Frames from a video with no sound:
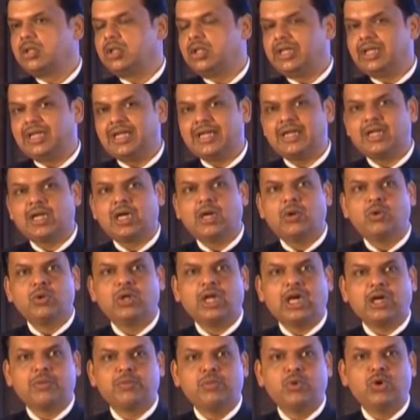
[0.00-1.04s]
in and around
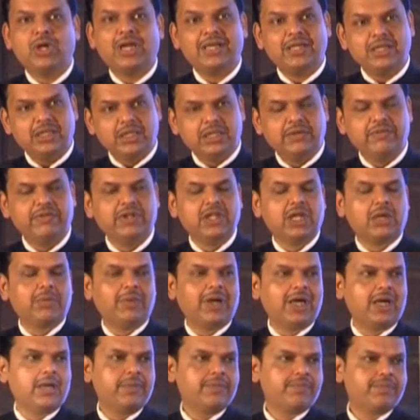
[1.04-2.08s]
Nagpur and in
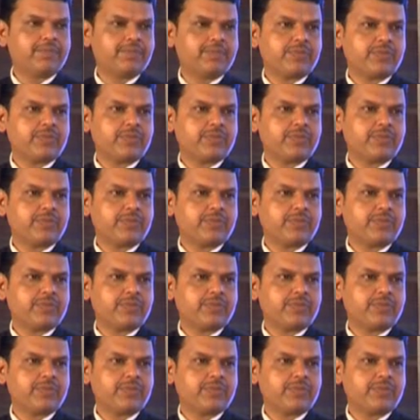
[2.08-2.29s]
Vidarbha.